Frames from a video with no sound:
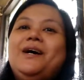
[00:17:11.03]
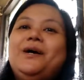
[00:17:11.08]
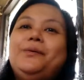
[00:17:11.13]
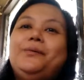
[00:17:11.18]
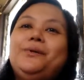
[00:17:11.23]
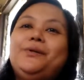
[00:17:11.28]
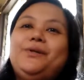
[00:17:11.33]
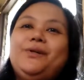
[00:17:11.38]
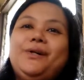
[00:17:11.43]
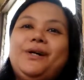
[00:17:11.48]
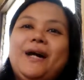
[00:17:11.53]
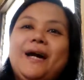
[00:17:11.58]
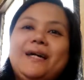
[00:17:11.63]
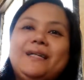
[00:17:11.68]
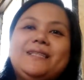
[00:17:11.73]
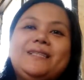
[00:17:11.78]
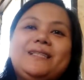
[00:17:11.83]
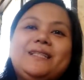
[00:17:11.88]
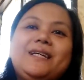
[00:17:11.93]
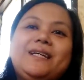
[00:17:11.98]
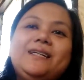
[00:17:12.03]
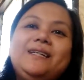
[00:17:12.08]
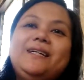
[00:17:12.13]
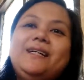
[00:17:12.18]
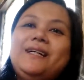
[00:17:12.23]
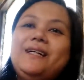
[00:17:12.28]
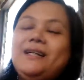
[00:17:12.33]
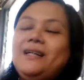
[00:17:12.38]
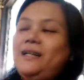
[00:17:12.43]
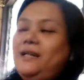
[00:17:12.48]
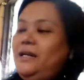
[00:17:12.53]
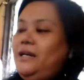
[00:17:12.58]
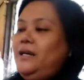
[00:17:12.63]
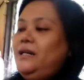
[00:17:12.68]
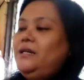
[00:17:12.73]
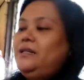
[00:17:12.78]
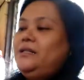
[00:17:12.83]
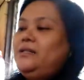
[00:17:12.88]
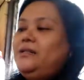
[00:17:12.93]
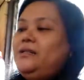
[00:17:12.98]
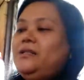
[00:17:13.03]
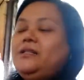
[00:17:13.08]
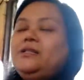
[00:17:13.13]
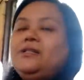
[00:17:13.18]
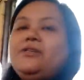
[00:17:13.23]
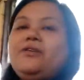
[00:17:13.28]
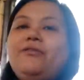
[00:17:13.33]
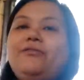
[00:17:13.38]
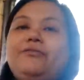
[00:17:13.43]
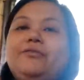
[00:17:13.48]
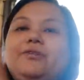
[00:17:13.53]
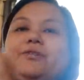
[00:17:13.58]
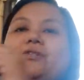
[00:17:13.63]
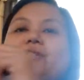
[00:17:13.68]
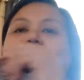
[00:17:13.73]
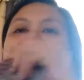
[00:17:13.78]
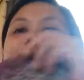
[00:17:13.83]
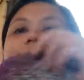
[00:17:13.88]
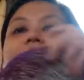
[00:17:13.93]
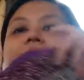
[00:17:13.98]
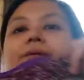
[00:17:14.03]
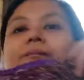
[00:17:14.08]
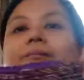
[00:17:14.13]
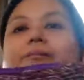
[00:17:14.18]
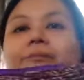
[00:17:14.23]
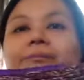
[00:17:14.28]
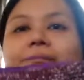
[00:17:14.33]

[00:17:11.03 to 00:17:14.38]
What do you guys think? So this is the first one.